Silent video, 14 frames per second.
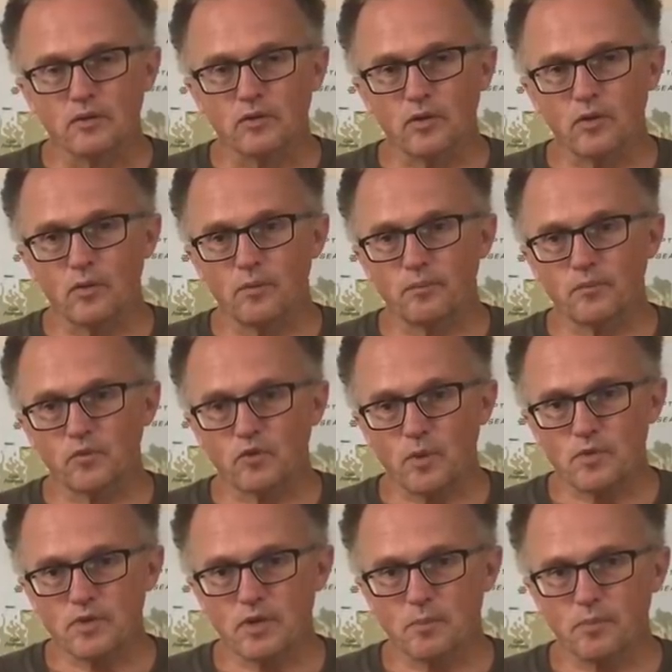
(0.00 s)
So some
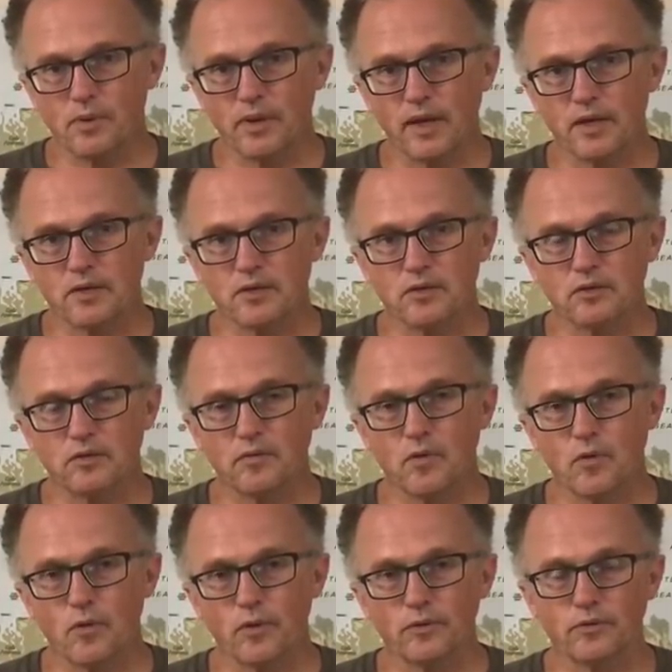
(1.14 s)
of the implications, of
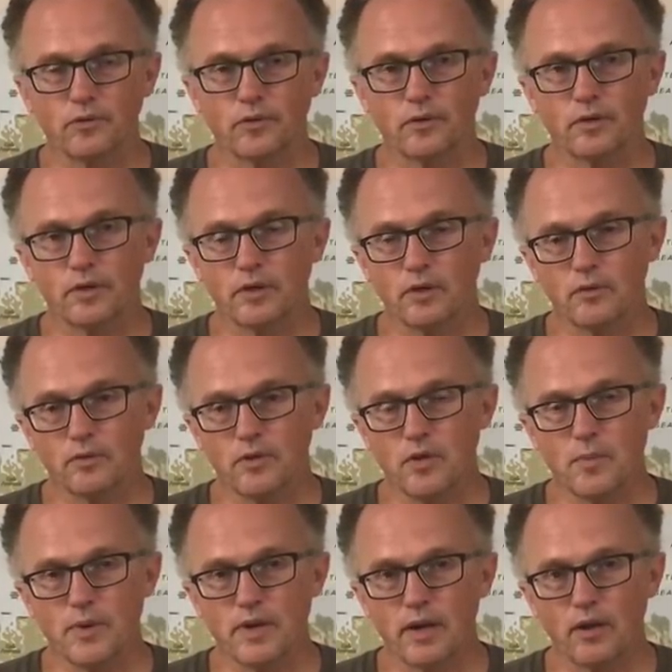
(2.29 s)
course, are you know
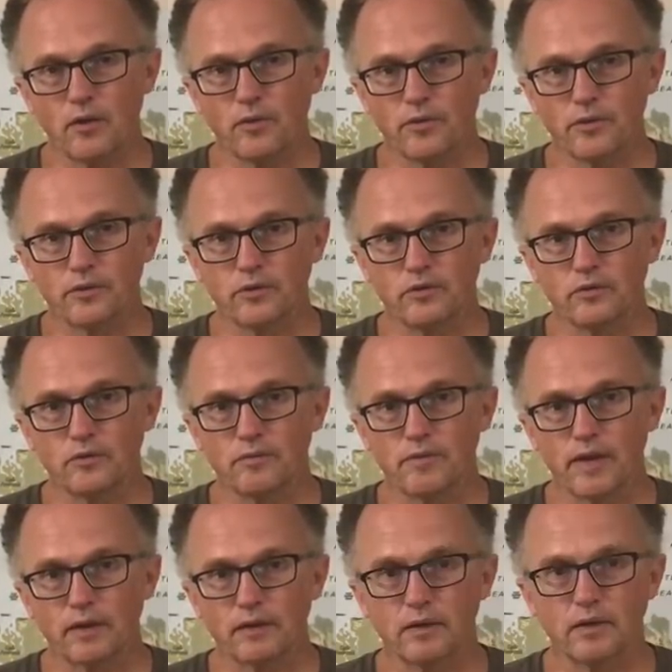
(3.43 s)
human health is, is,
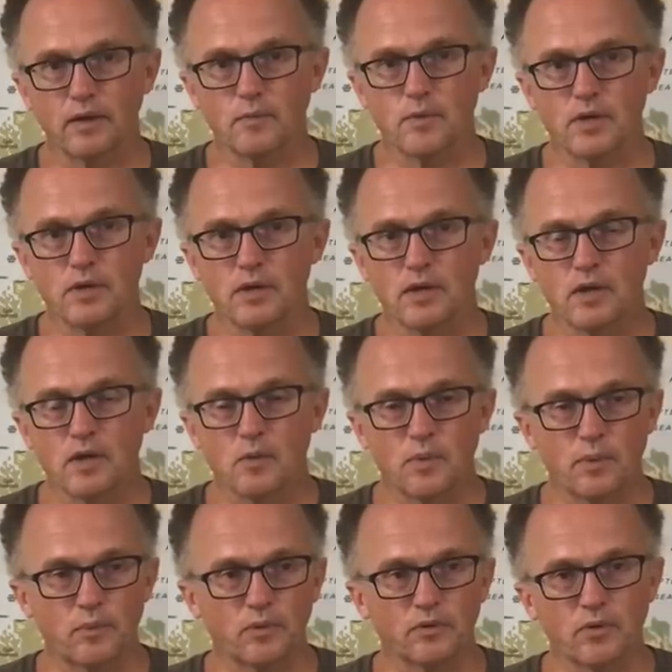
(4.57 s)
affected. I mean,
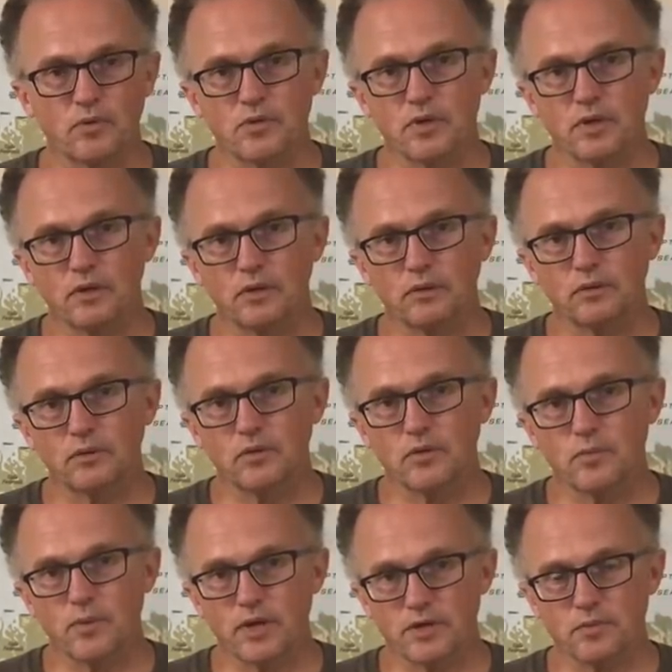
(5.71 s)
people don't deal too
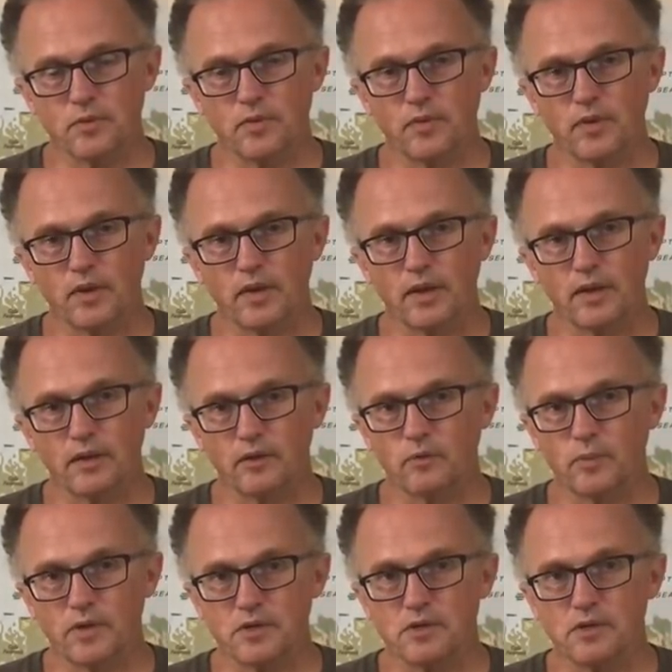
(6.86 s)
much with the heat,
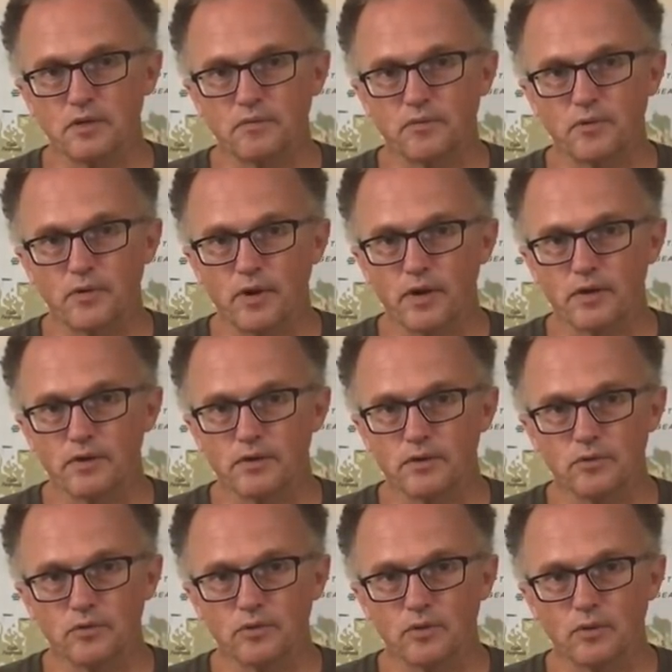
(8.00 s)
especially if they're not
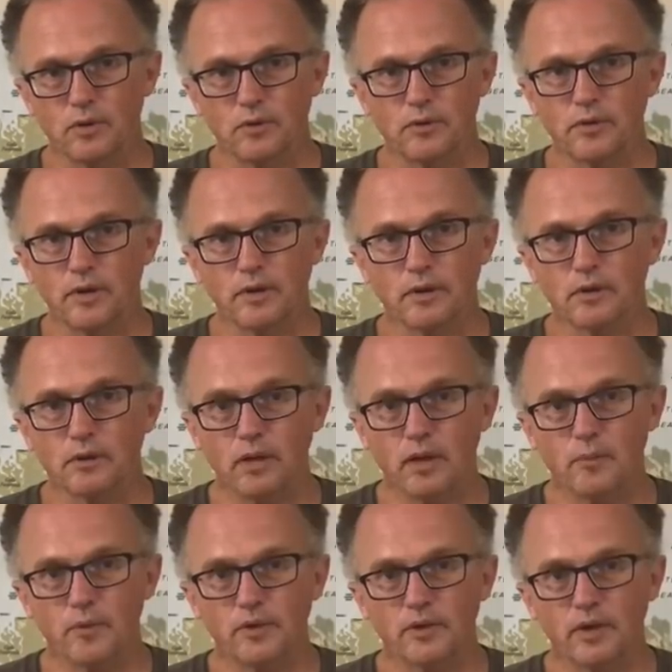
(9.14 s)
used to it. They're not
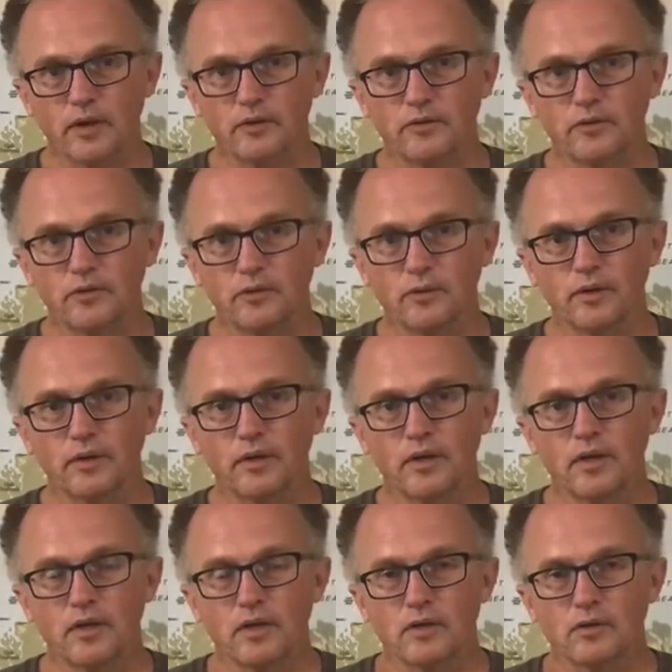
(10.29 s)
acclimatized to it.
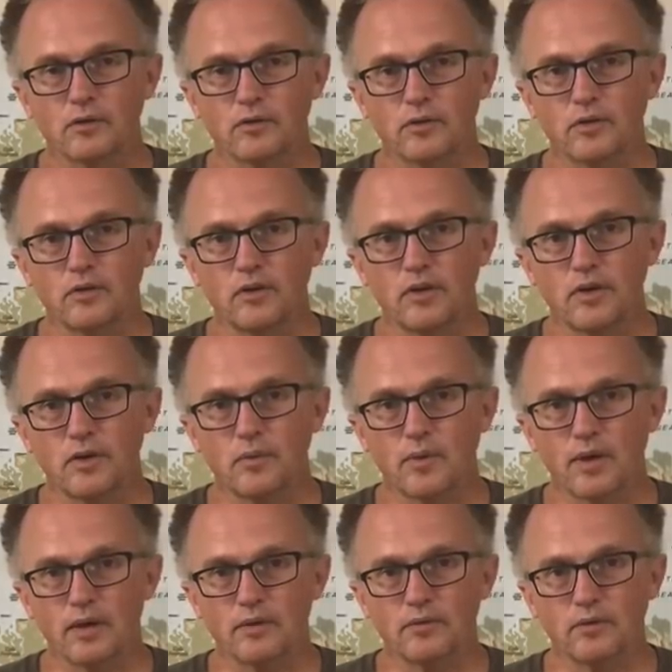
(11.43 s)
So these heat
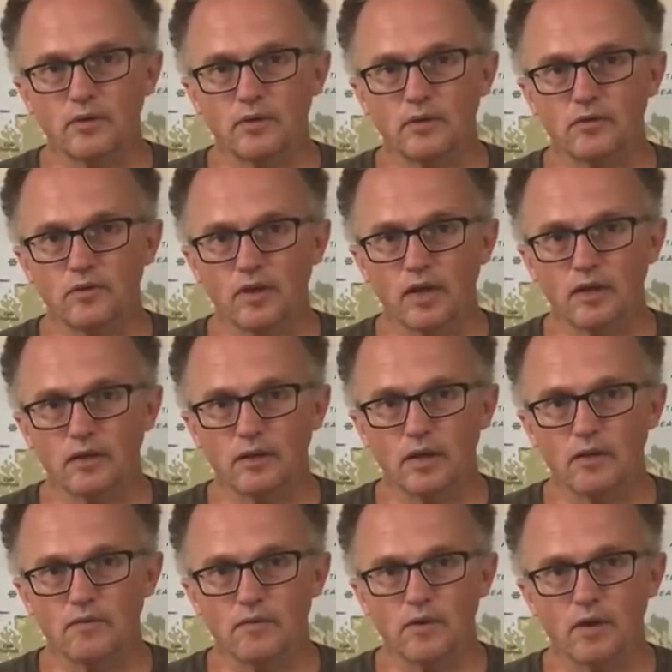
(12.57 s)
waves in
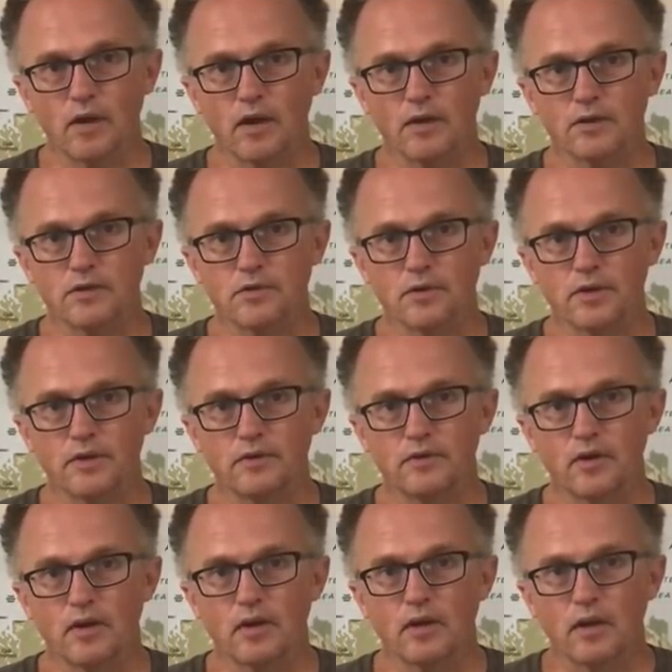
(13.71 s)
Scandinavian countries
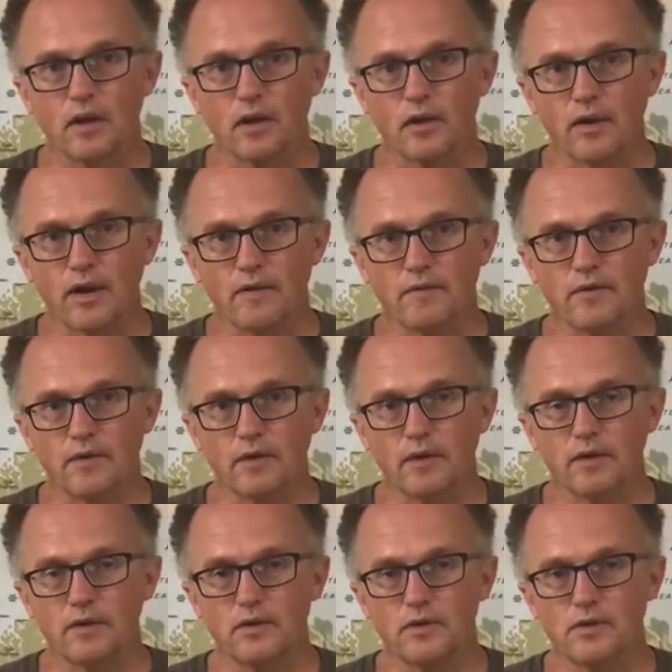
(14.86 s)
are having a
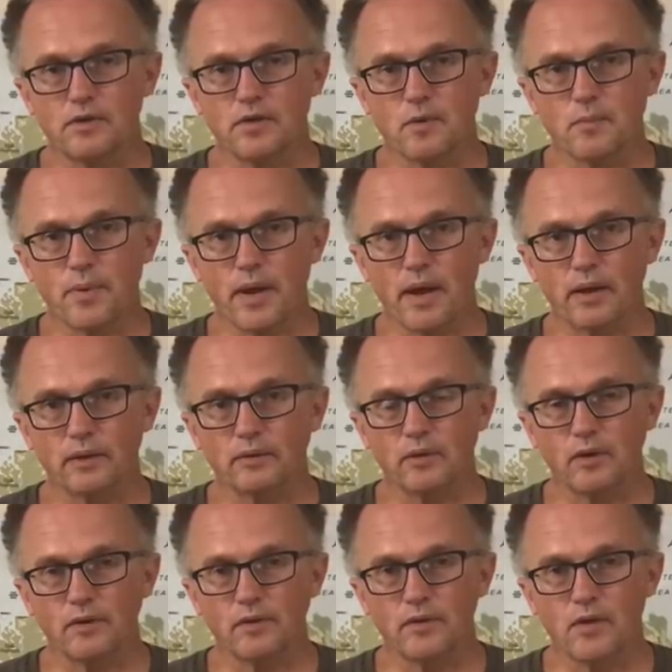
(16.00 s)
huge impact
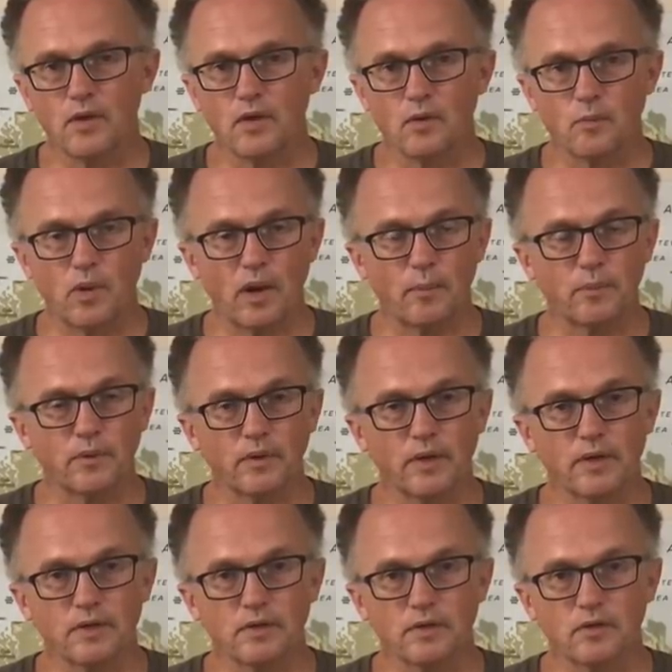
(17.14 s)
on
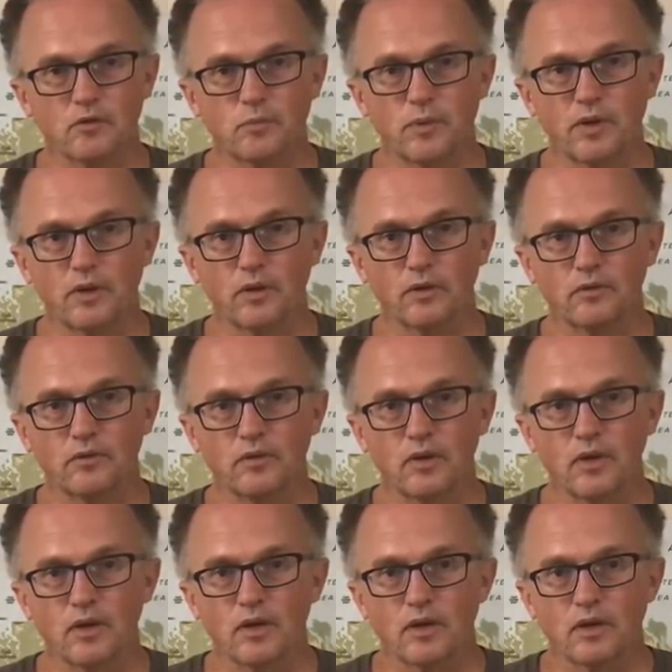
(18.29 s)
populations because
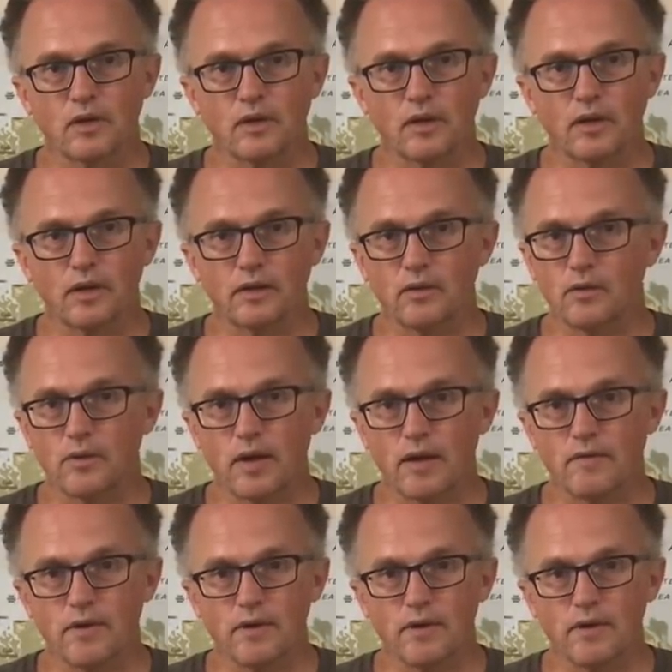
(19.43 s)
they don't have